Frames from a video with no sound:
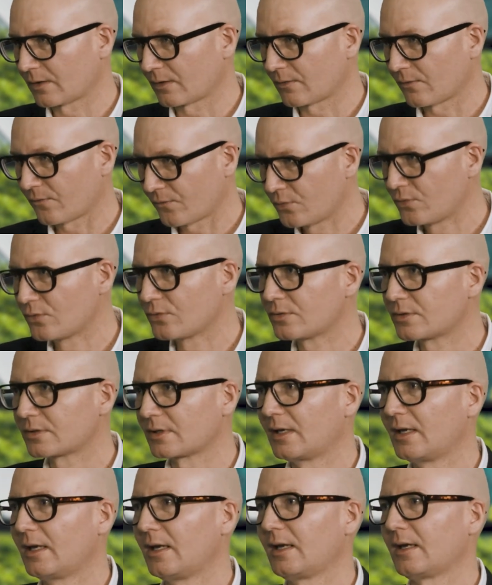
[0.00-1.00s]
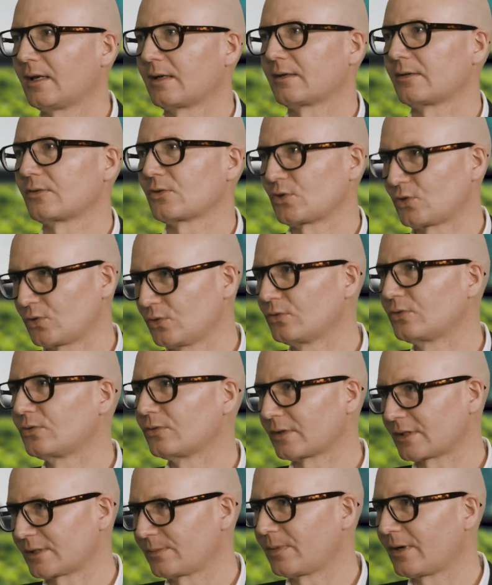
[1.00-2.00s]
food uh, soon to
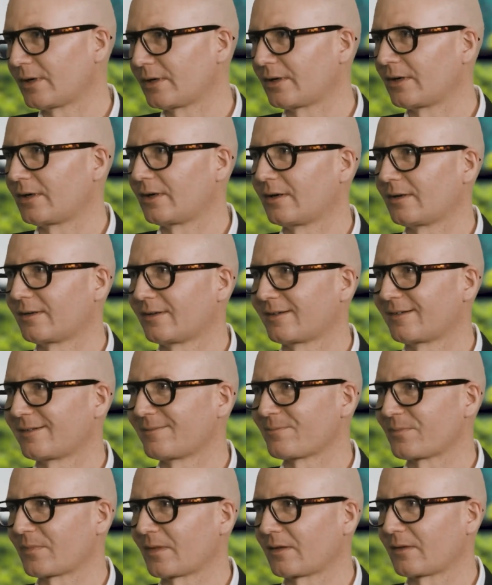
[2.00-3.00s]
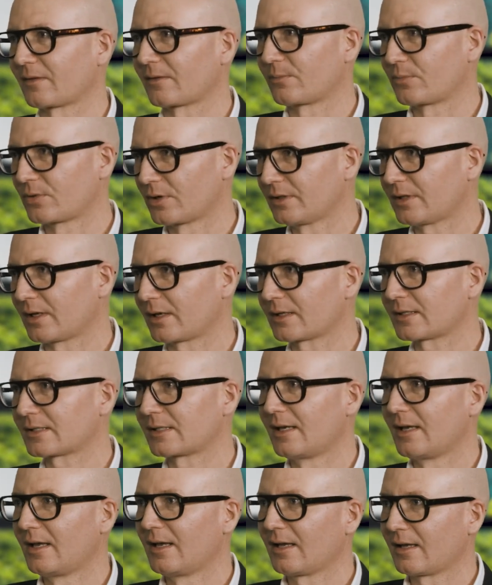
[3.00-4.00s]
expire um, uh, oh, products
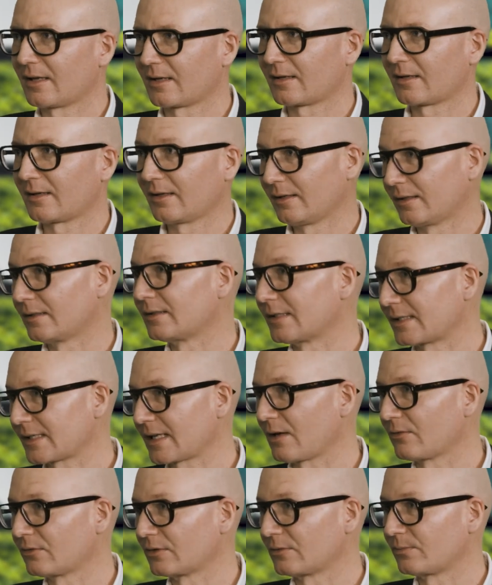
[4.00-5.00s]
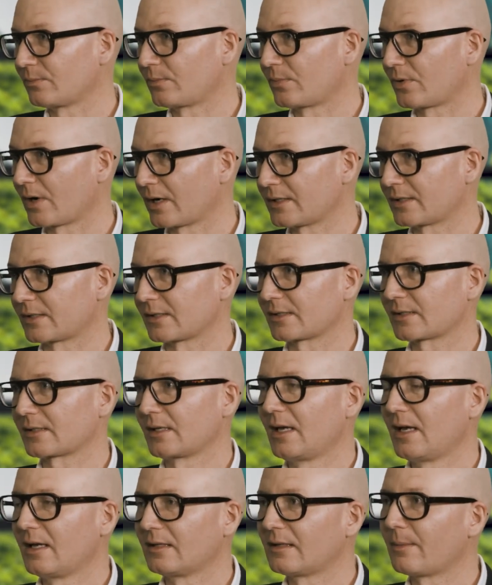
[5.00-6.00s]
oh, okay. uh, in a discounted prices.
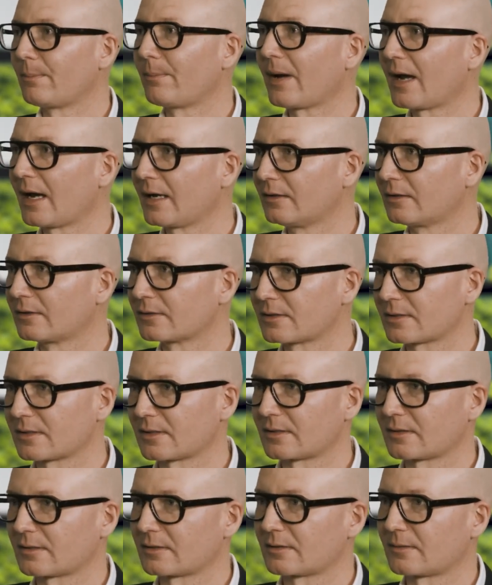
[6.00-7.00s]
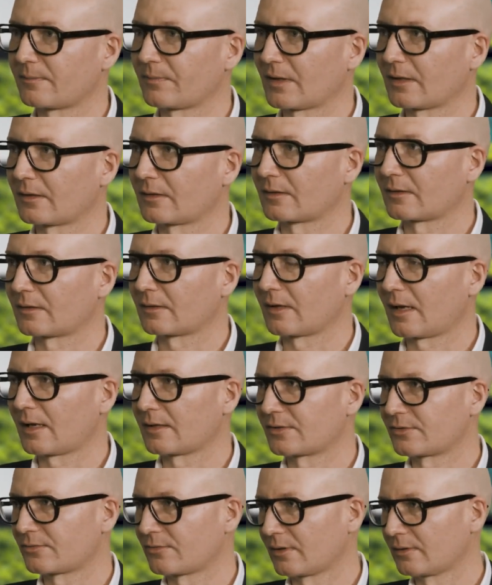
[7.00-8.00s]
Yeah. The pilot uh, uh,
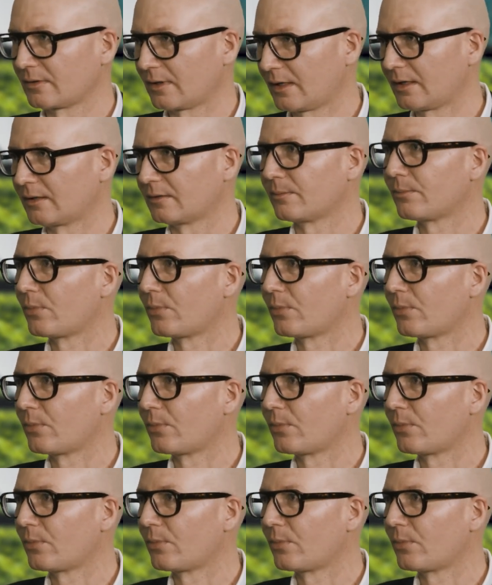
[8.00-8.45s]
has run in